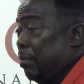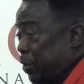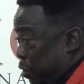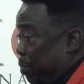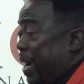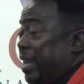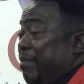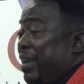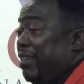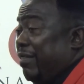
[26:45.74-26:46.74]
But you bite
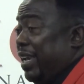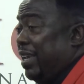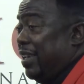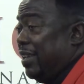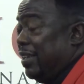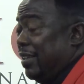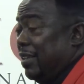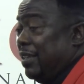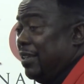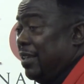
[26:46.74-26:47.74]
them anyway.
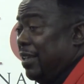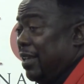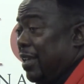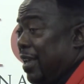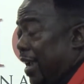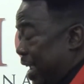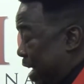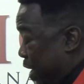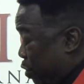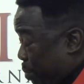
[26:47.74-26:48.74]
And
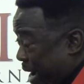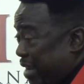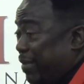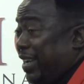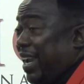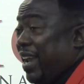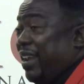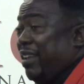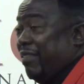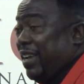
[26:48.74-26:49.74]
then you bite them again
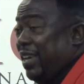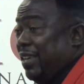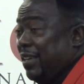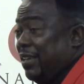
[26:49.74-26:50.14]
anyway.